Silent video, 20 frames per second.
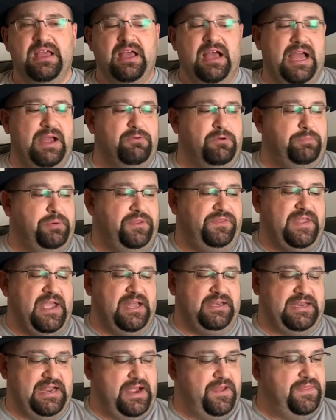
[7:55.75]
I will put
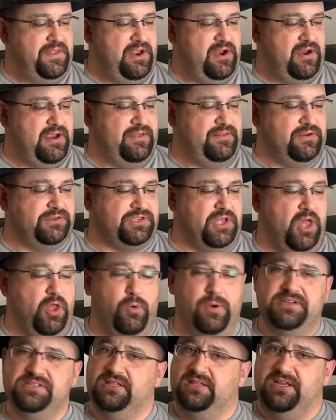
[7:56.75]
that down there, and there's
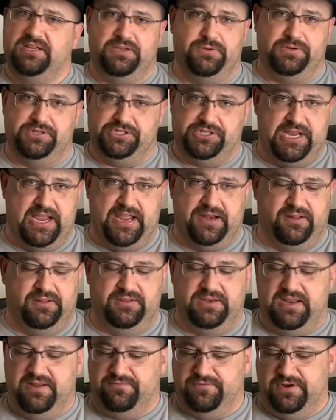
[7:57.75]
always a link to his channel
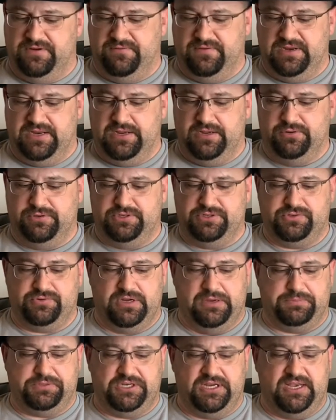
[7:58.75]
in every video
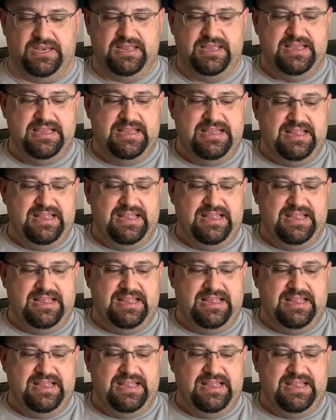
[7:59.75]
description.